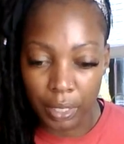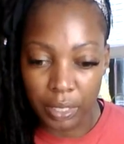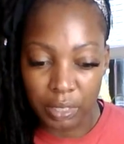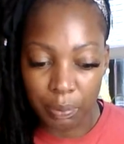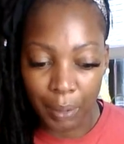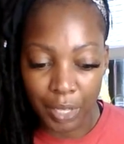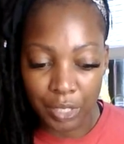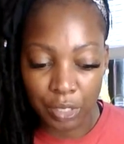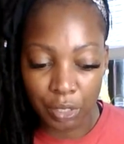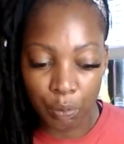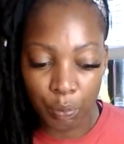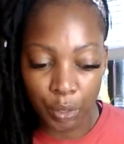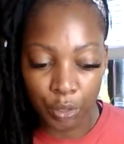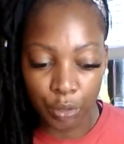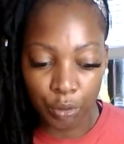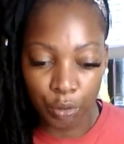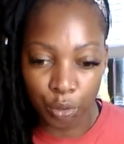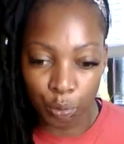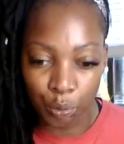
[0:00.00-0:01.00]
especially when
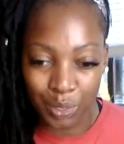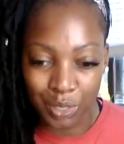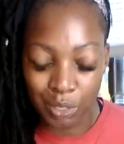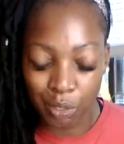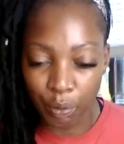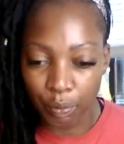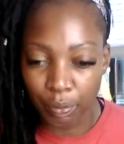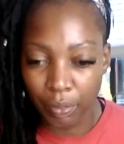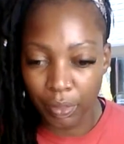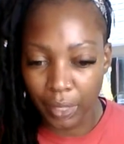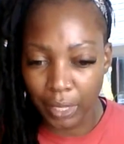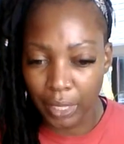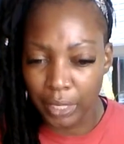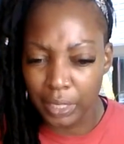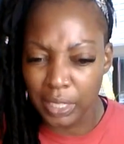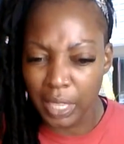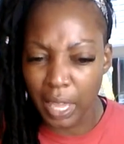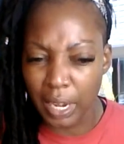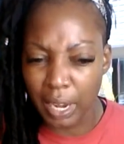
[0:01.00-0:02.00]
you're doing certain
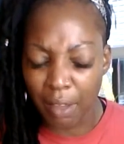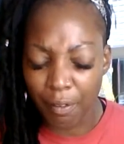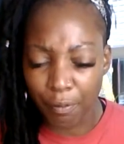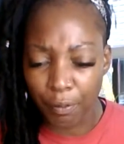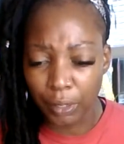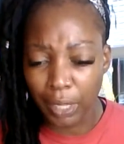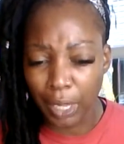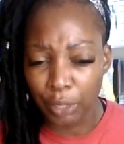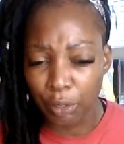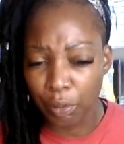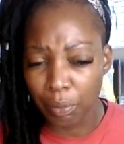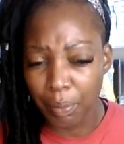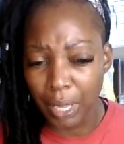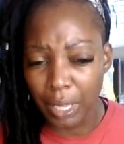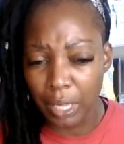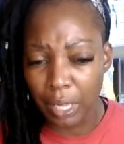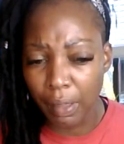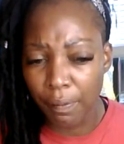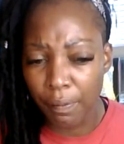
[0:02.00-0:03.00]
things and i feel like you
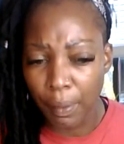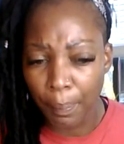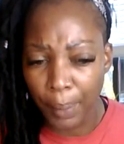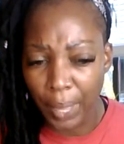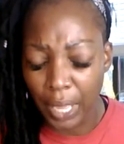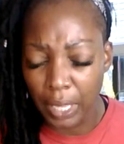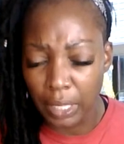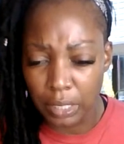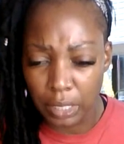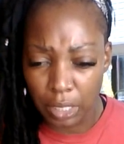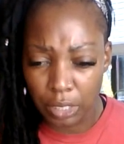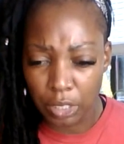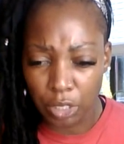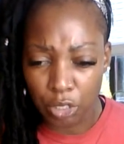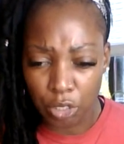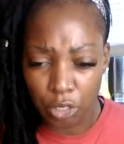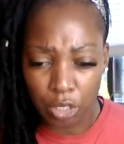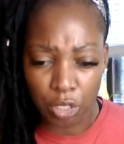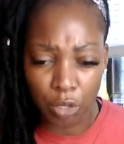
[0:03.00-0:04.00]
may even pay
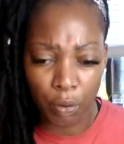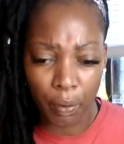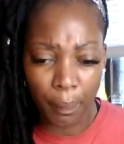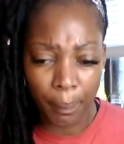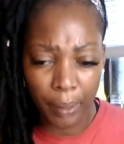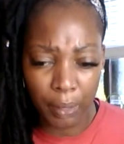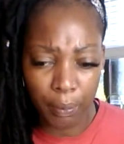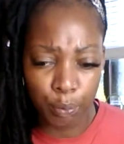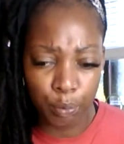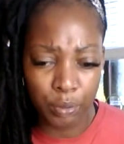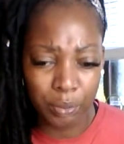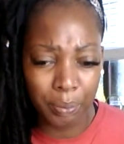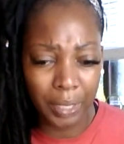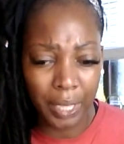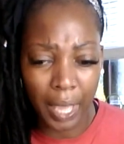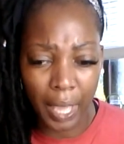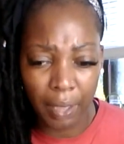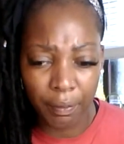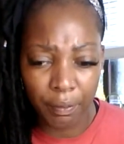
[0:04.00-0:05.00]
attention to certain people's
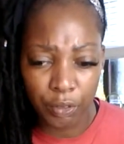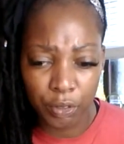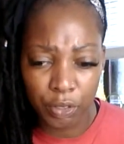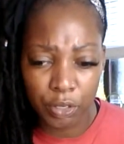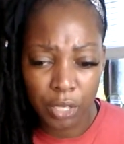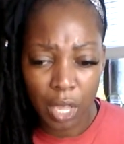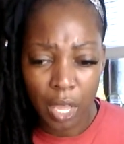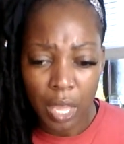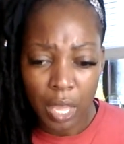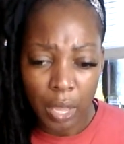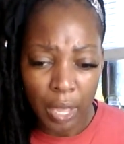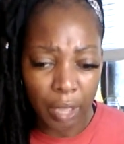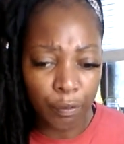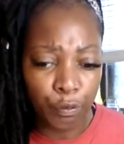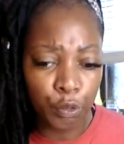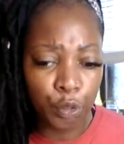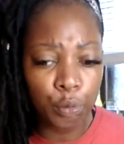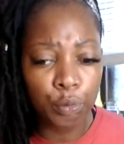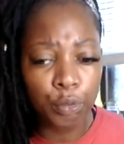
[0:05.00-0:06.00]
behaviors
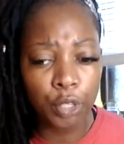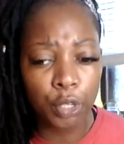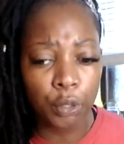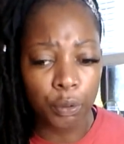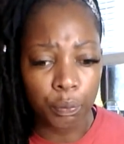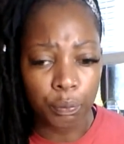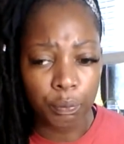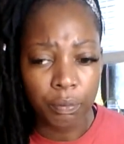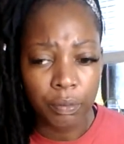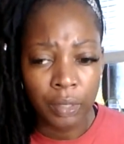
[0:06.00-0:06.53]
if you do